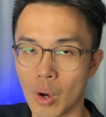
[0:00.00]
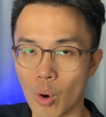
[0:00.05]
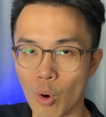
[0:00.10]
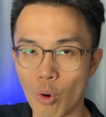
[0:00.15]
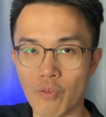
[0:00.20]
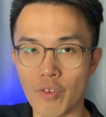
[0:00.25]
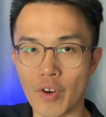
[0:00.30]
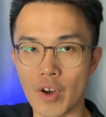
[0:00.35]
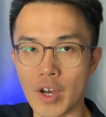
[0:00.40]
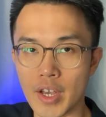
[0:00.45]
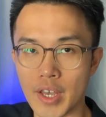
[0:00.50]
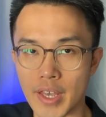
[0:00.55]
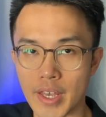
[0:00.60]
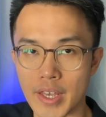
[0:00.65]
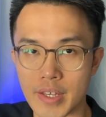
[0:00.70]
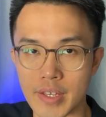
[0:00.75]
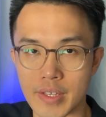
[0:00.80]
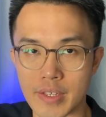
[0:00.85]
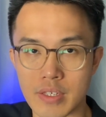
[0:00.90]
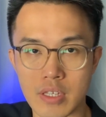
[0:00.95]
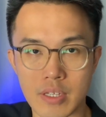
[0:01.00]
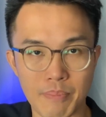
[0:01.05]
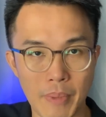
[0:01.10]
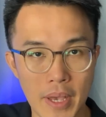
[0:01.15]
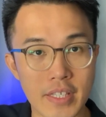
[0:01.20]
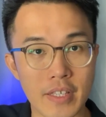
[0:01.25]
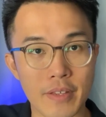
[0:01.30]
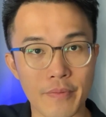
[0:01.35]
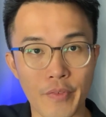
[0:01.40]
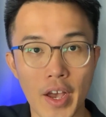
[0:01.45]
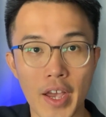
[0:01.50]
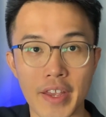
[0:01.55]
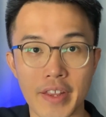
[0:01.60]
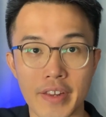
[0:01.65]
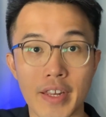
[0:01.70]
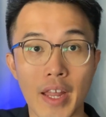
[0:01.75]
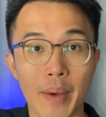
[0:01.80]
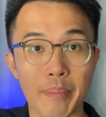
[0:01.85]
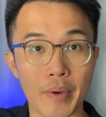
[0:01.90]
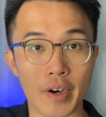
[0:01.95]
over a
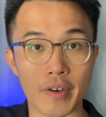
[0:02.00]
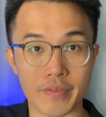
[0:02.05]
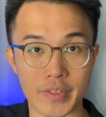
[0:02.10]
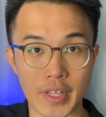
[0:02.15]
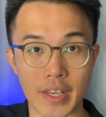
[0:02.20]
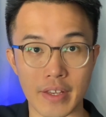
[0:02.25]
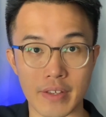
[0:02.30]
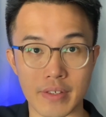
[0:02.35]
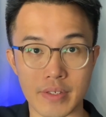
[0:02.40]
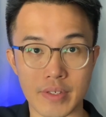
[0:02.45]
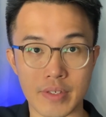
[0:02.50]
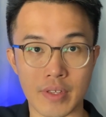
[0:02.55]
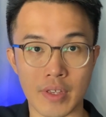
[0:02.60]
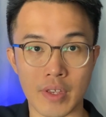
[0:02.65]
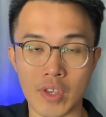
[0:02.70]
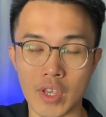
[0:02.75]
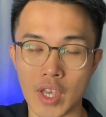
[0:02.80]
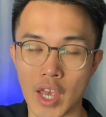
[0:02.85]
specified number of days,